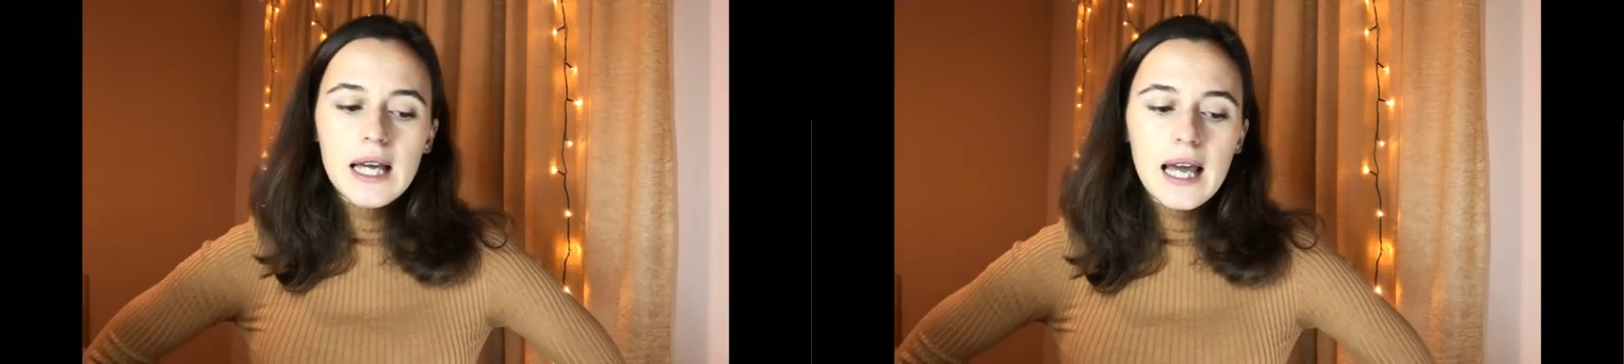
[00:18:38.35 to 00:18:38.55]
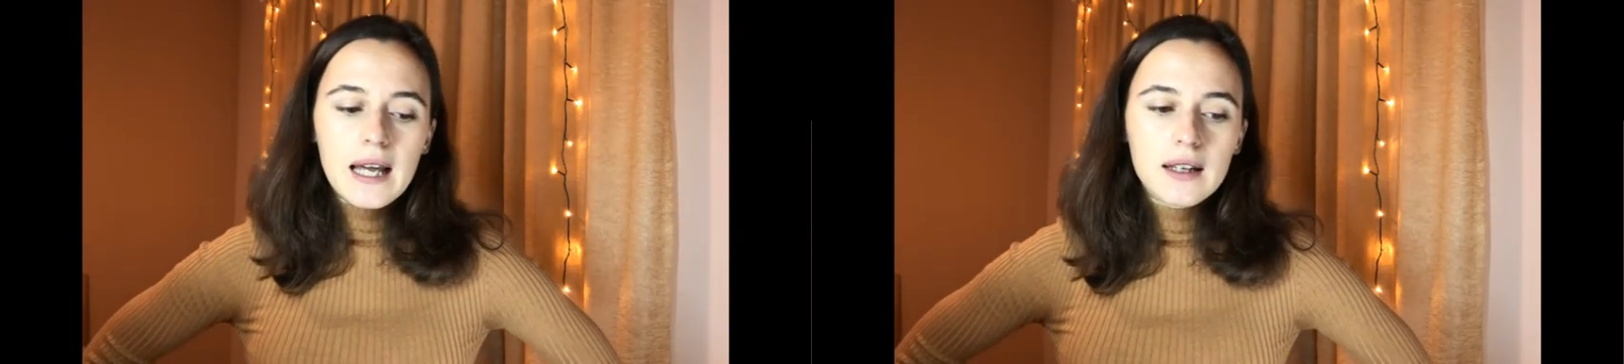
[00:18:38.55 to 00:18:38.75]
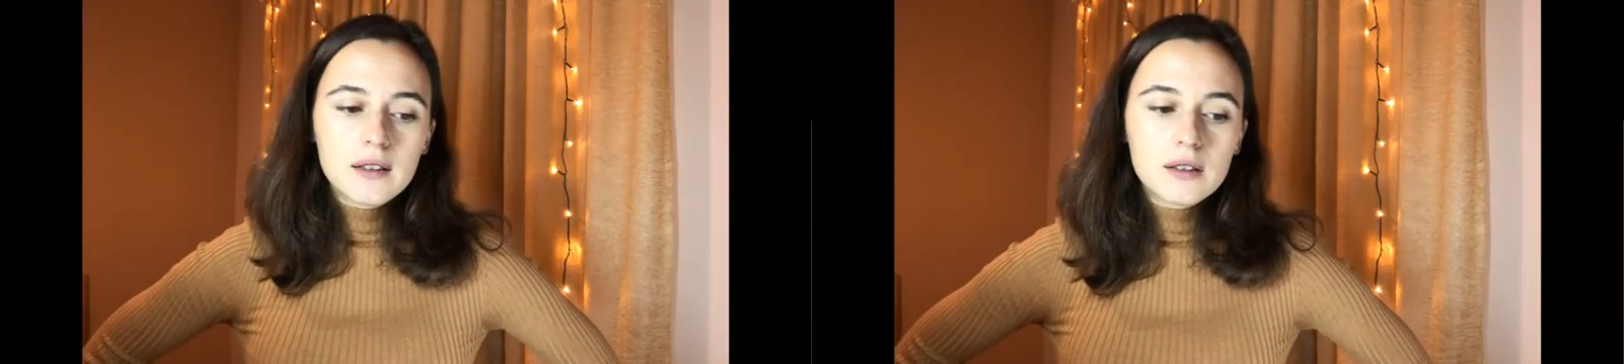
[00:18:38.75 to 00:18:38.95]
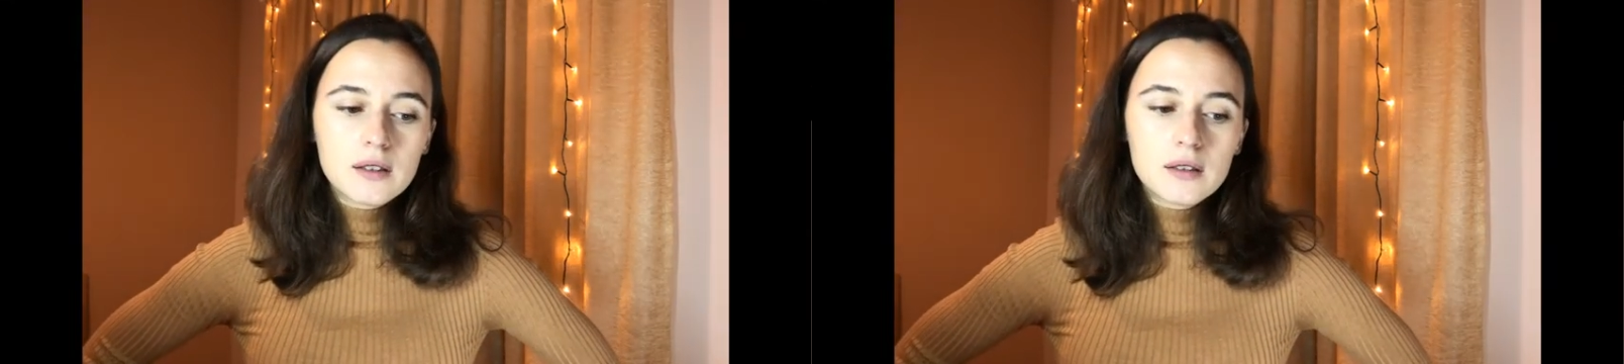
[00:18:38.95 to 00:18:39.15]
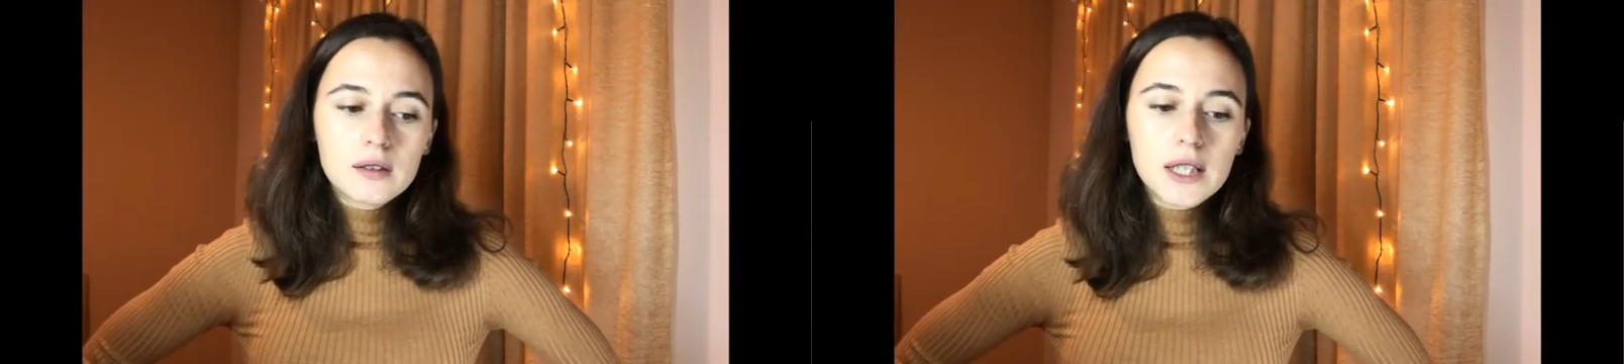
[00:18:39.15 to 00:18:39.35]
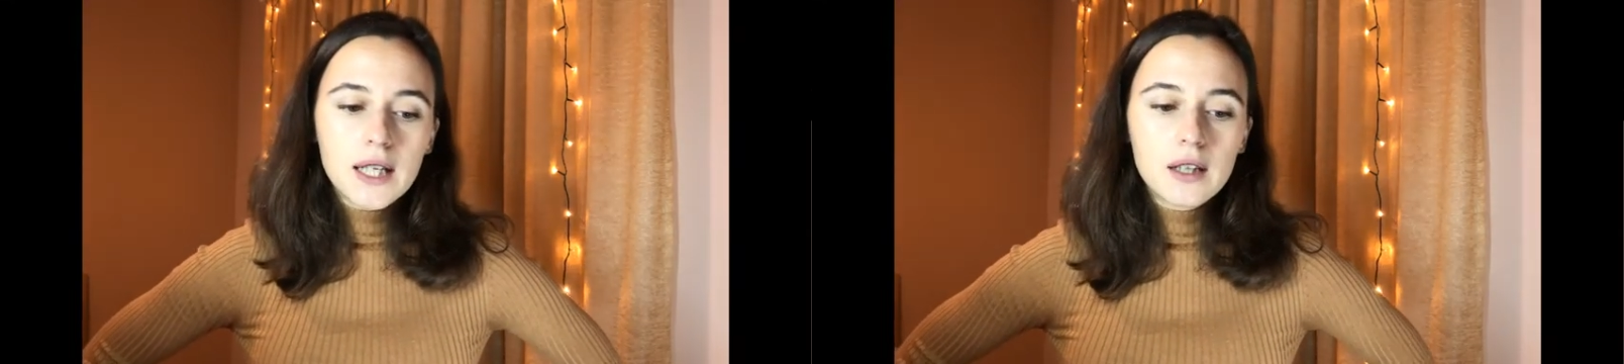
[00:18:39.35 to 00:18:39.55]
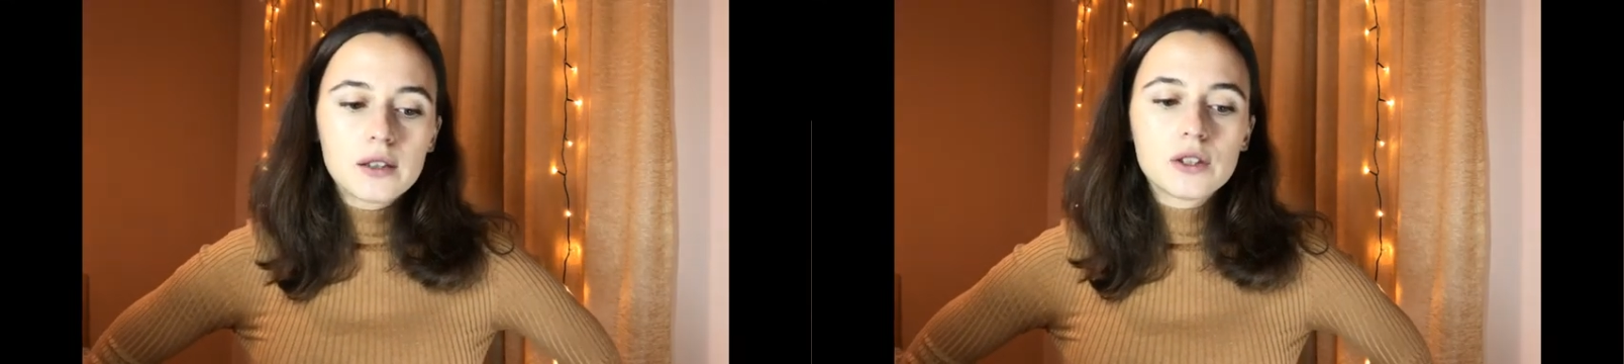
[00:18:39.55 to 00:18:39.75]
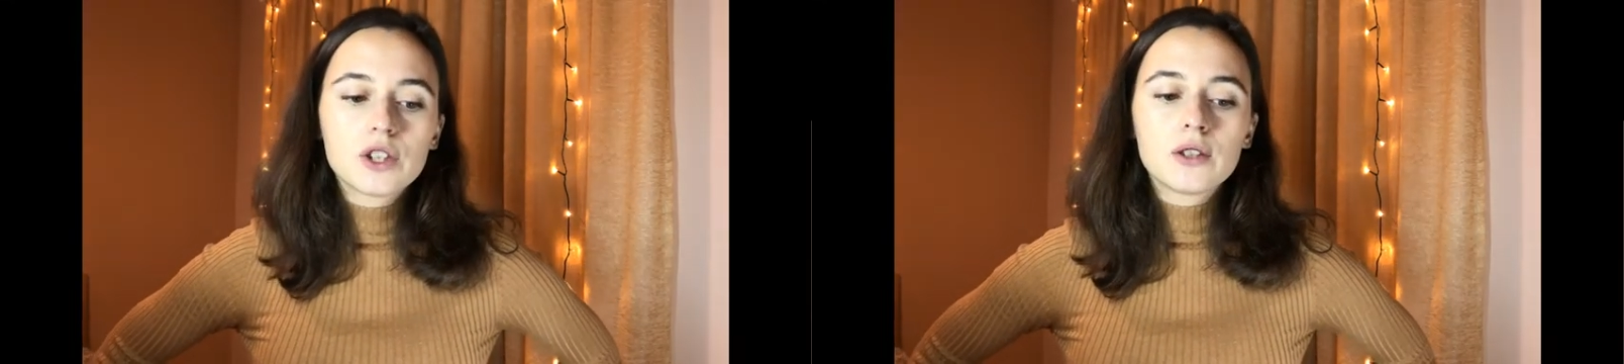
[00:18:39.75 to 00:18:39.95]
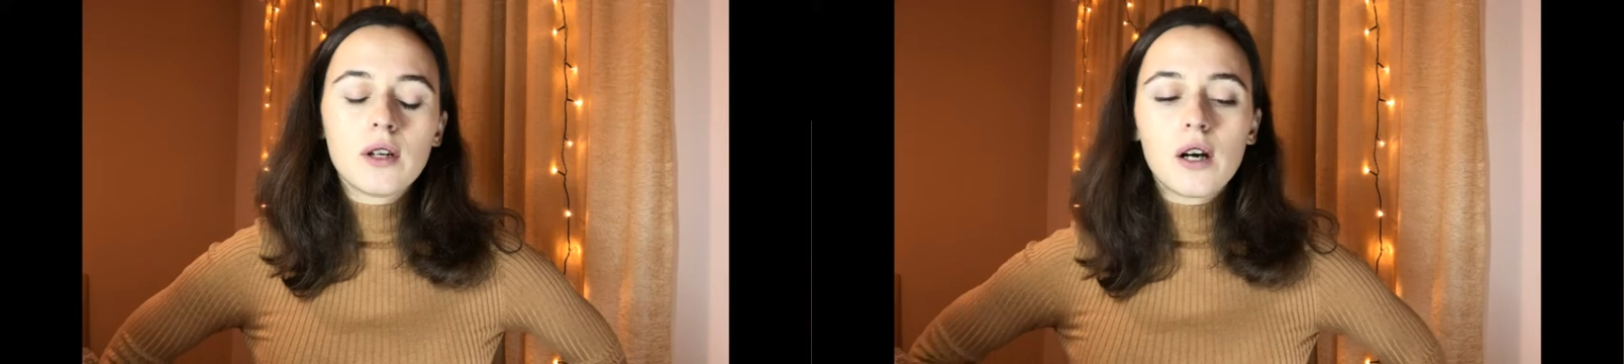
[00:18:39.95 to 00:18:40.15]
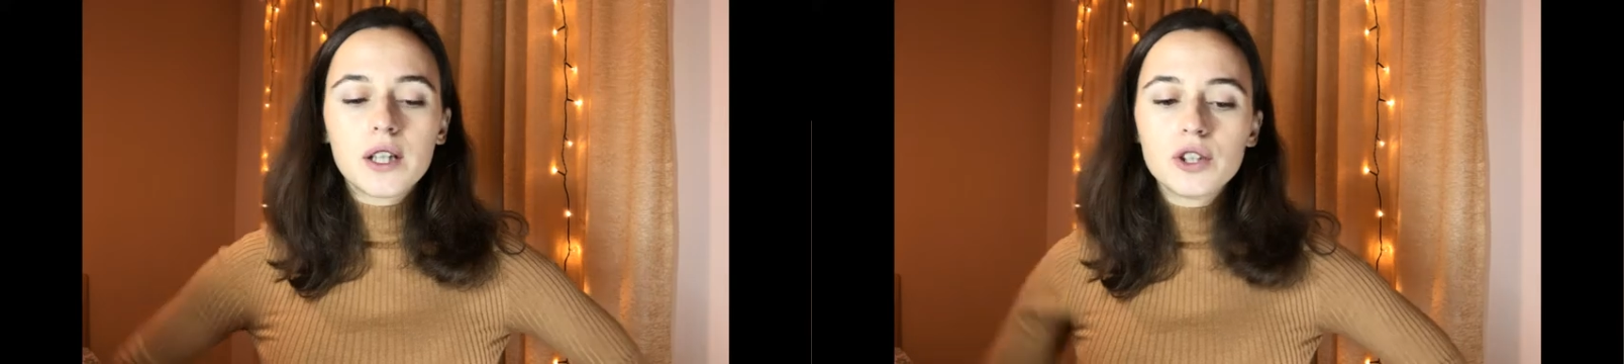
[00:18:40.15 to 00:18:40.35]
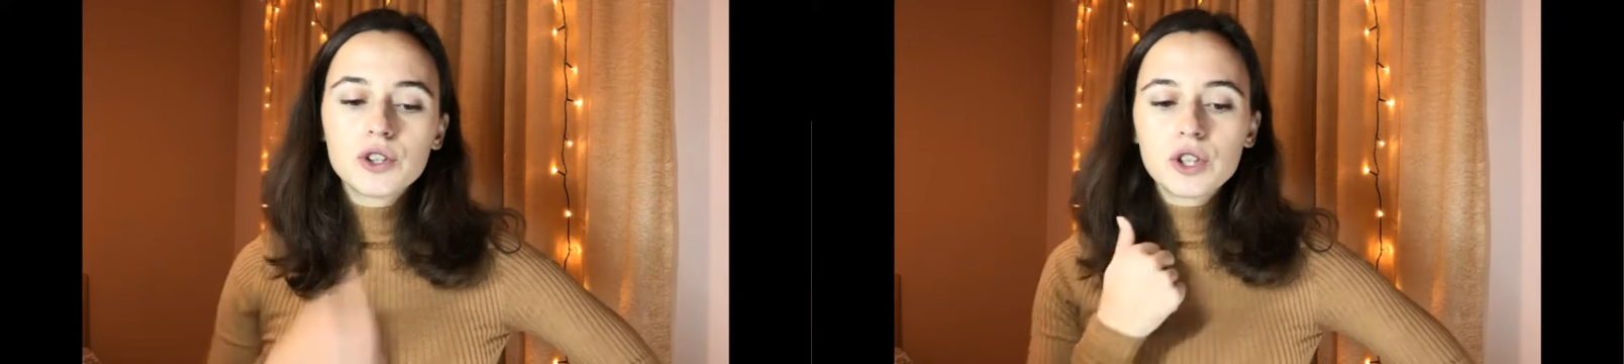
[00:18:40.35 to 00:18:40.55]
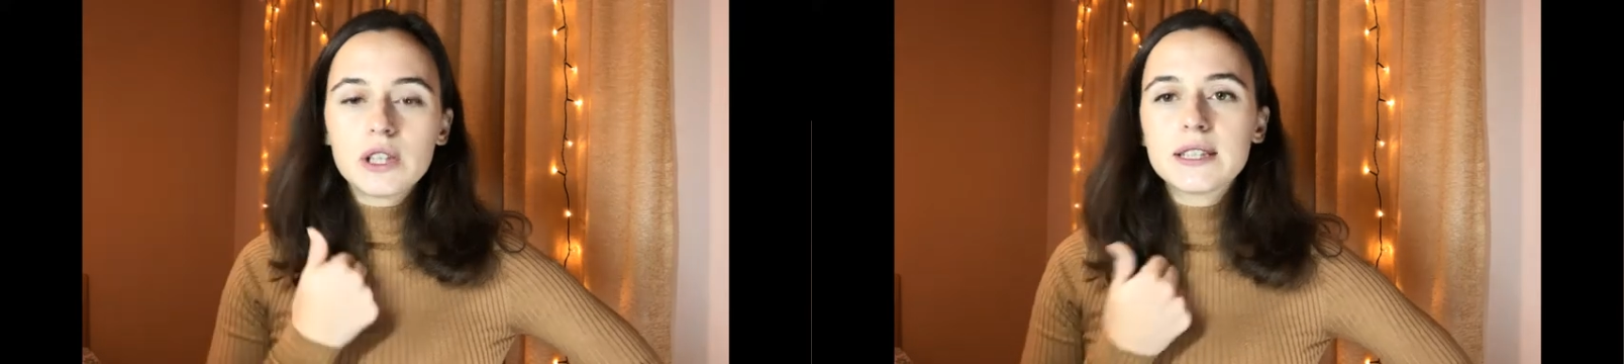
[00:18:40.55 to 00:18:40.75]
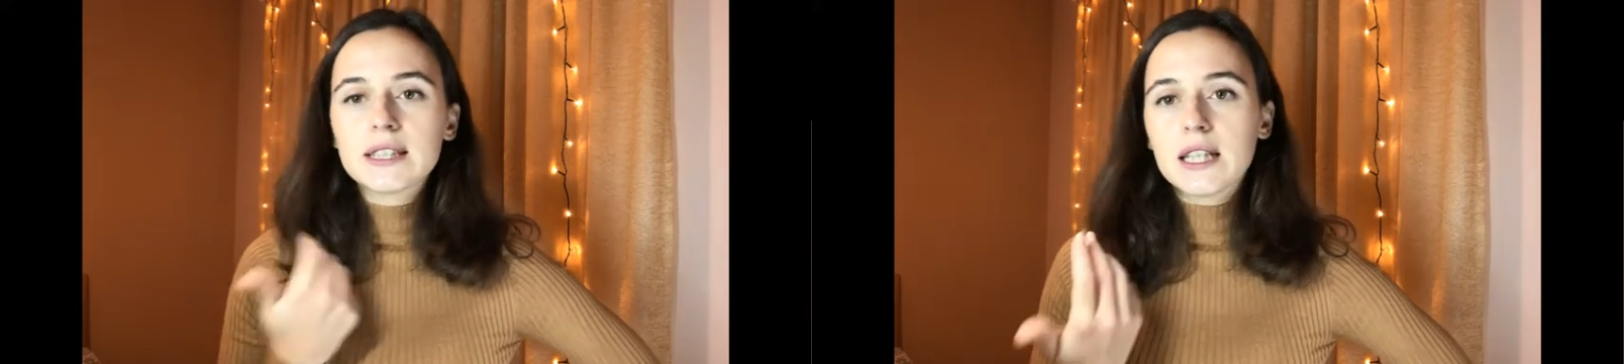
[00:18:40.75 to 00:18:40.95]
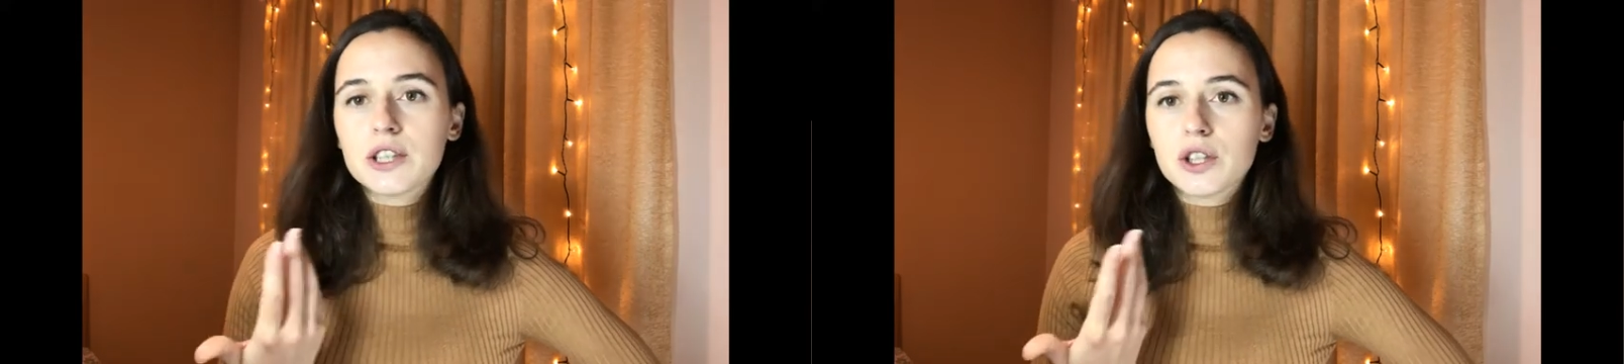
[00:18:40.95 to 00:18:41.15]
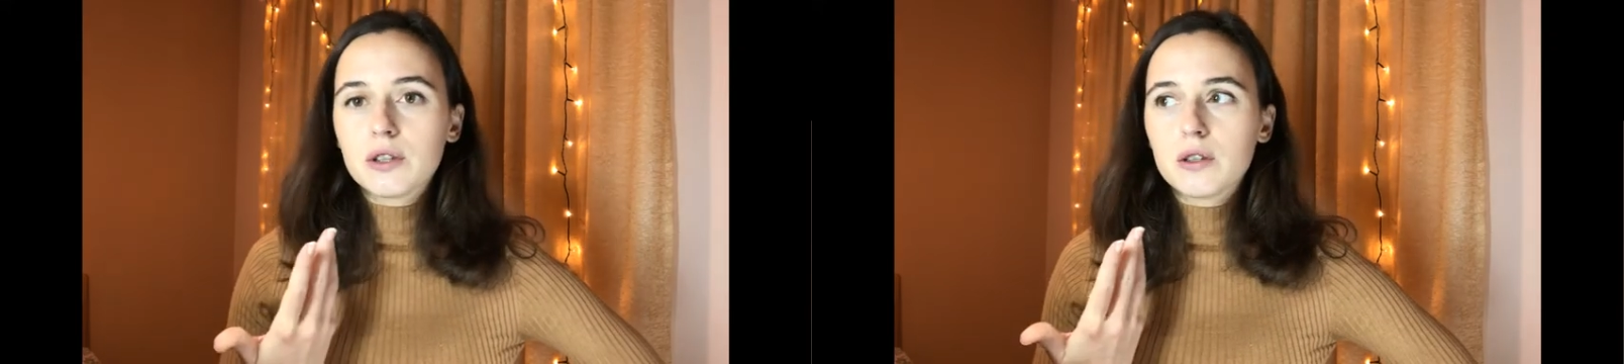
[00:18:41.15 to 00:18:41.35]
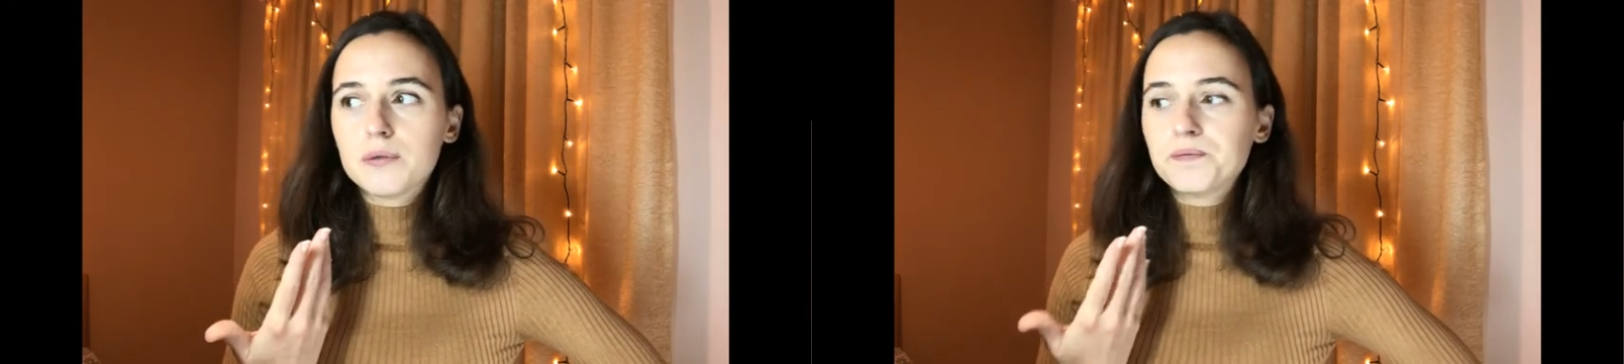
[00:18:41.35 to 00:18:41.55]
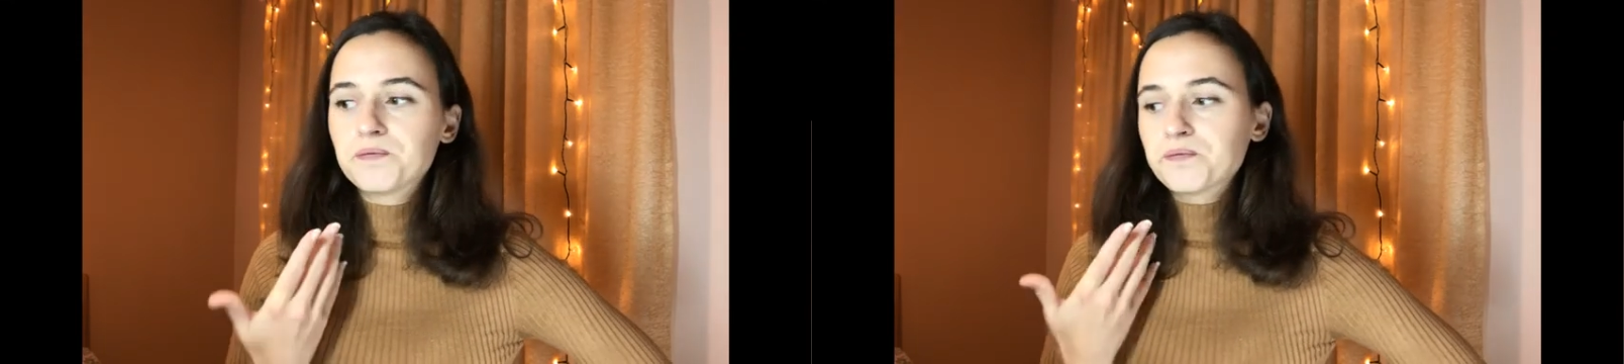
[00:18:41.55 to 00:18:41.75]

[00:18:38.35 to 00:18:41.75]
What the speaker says: And yeah, I usually schedule